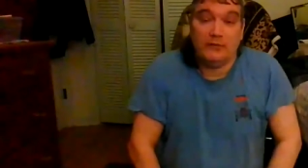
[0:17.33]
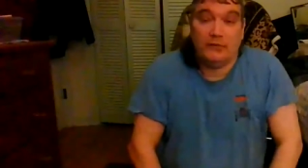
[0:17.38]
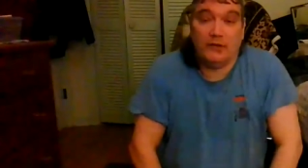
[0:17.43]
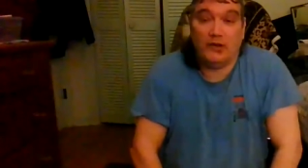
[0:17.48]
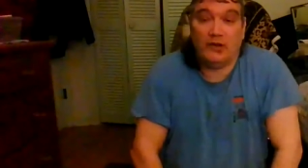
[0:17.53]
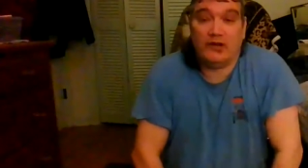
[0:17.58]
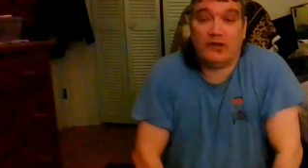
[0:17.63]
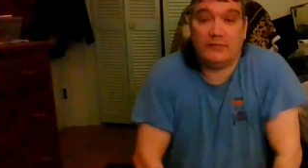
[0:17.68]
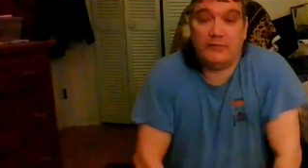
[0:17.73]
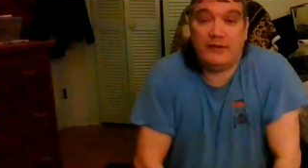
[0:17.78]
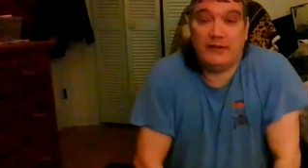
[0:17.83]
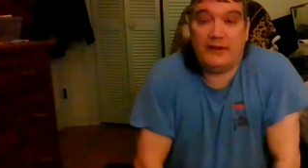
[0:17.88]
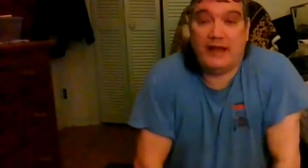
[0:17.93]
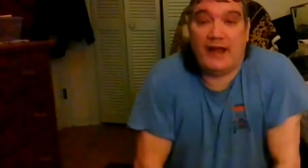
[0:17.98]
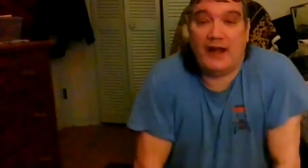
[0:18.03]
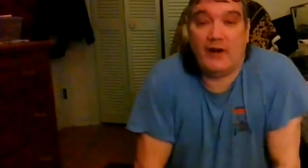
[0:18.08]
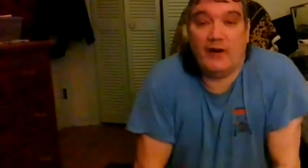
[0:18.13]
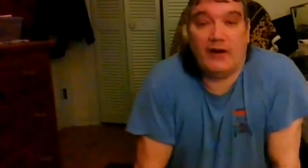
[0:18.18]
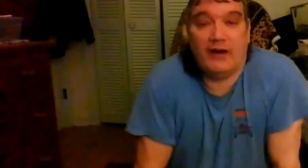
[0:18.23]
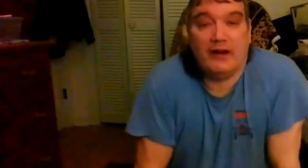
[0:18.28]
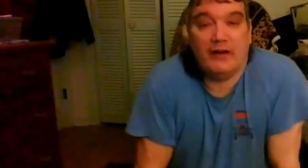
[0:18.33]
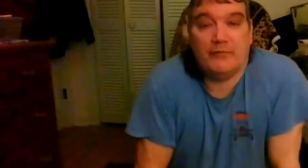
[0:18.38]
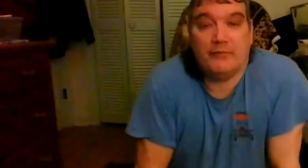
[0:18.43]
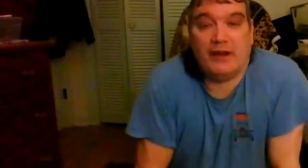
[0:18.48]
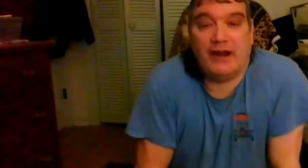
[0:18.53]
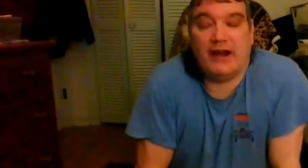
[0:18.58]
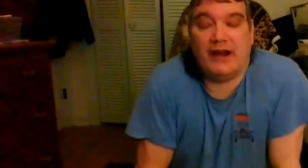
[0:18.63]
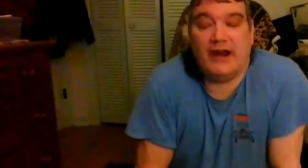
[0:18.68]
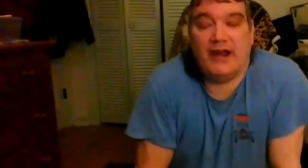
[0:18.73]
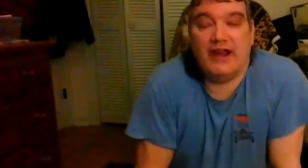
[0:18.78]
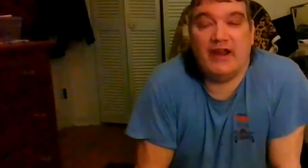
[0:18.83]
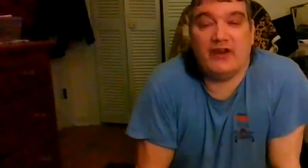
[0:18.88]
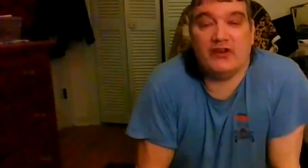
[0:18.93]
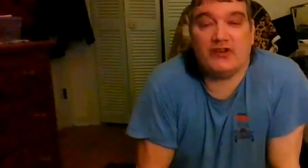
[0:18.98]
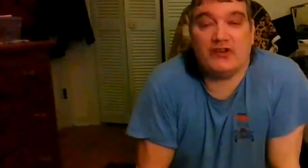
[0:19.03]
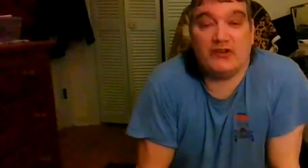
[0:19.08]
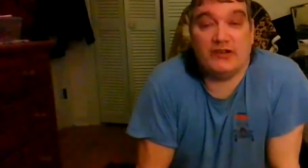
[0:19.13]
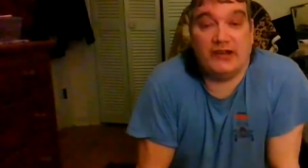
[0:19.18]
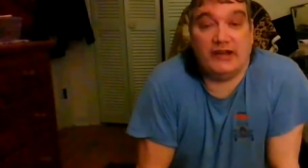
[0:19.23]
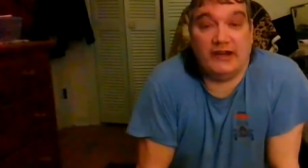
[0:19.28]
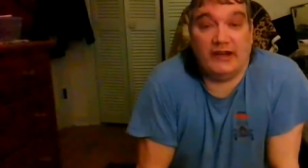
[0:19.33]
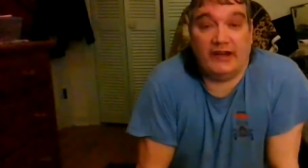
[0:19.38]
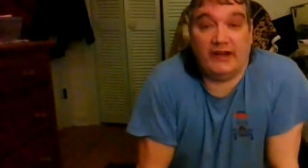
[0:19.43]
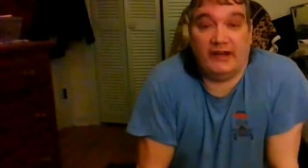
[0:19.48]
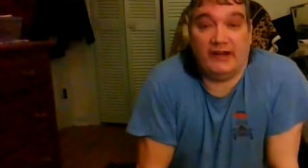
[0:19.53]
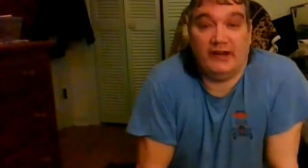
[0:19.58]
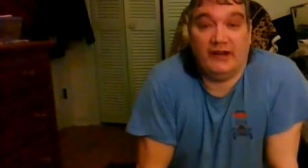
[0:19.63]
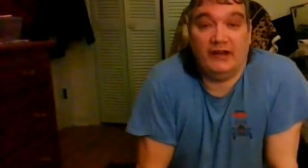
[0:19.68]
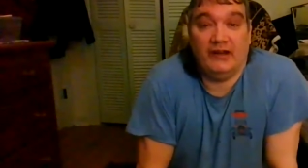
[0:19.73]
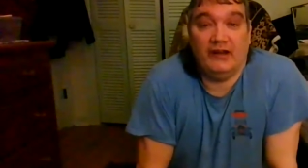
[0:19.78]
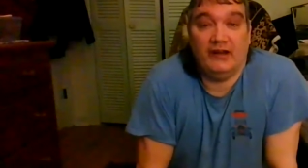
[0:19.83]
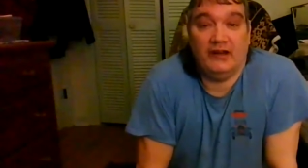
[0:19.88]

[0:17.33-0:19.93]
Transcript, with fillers: But look at me now. My hair's thinning.